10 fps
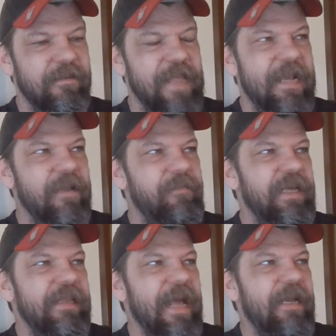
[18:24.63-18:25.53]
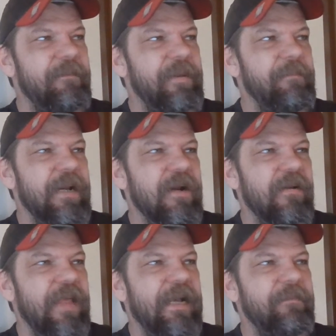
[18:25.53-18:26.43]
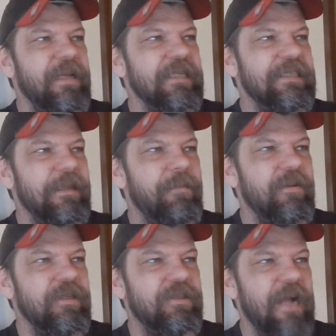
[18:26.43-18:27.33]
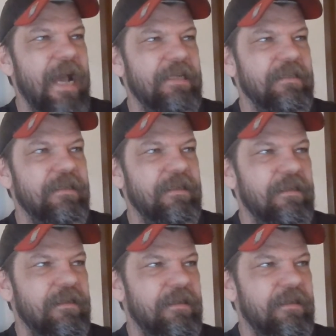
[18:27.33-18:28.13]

That could be a simple distraction.